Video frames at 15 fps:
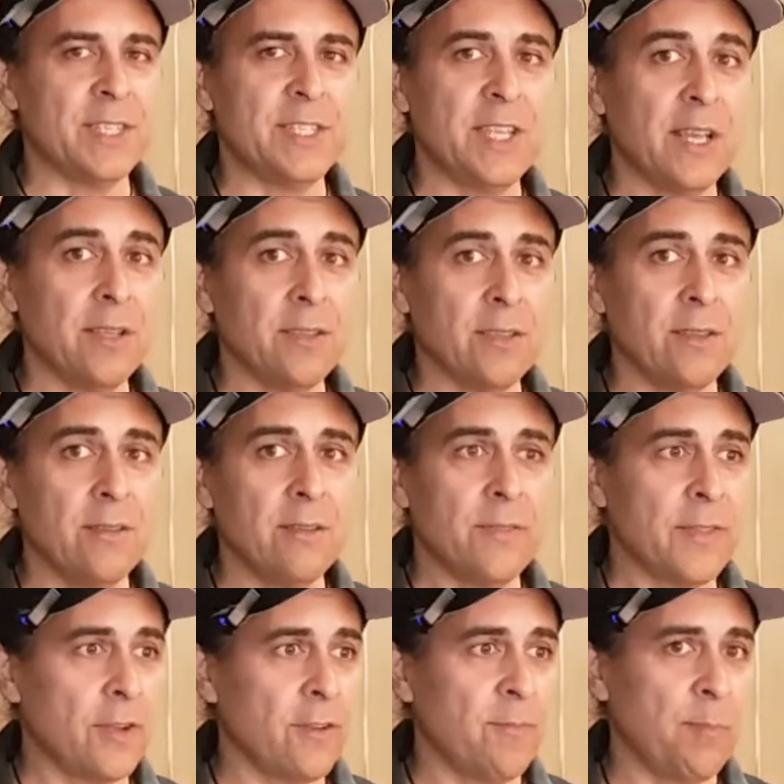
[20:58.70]
tell you
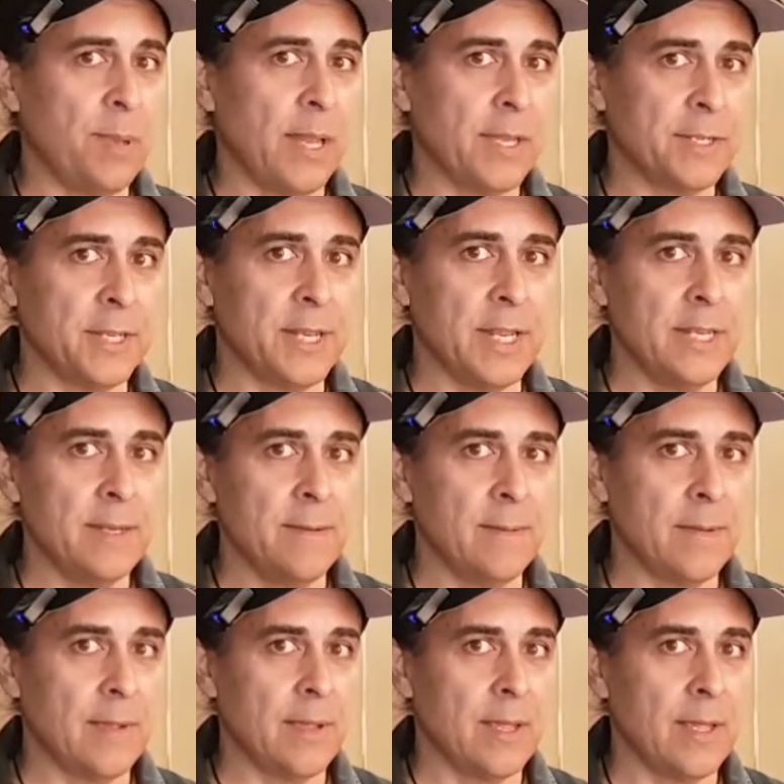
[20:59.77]
that I've plugged it in
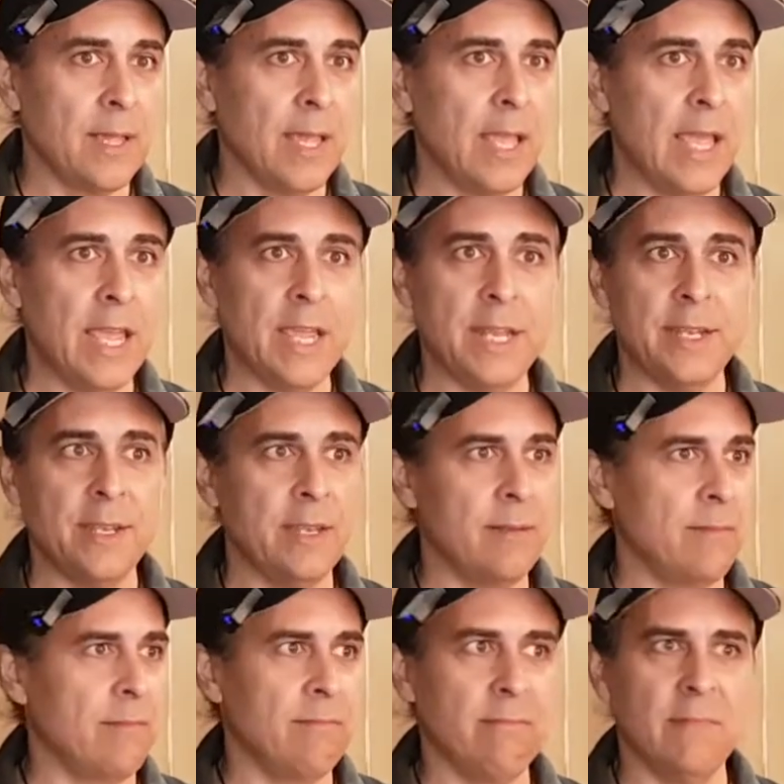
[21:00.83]
and
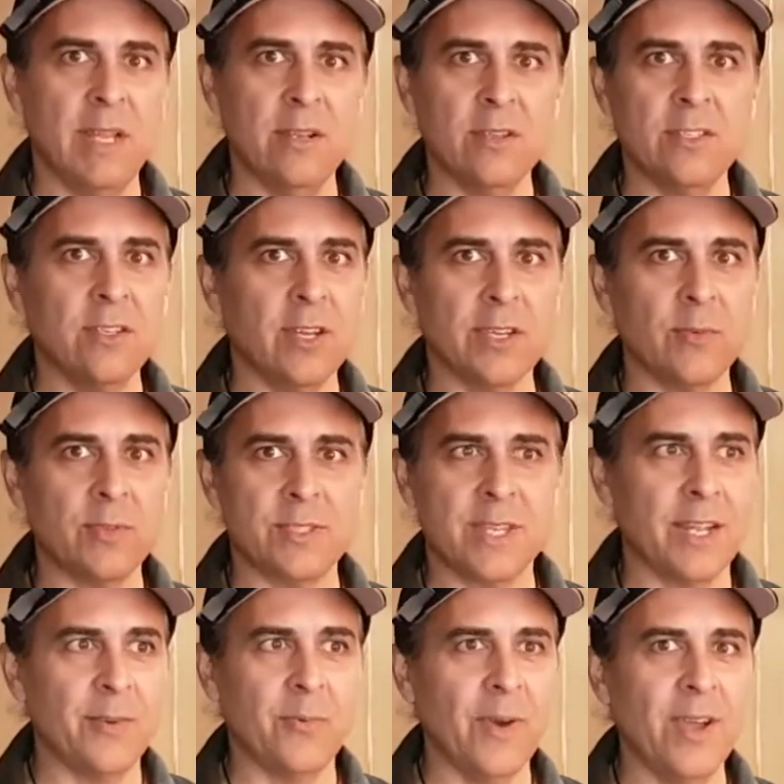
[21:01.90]
it looks like it's
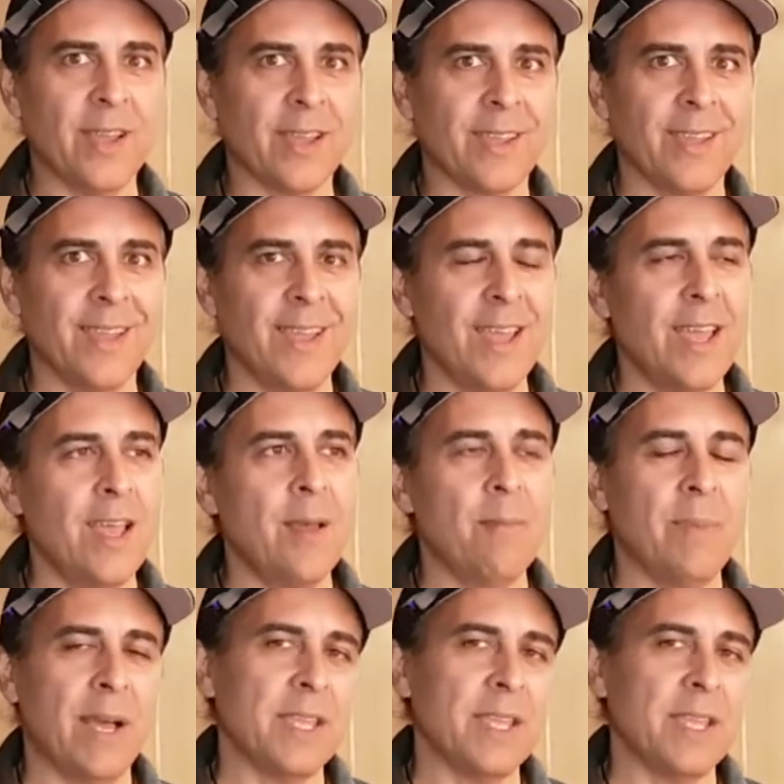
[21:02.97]
going to work but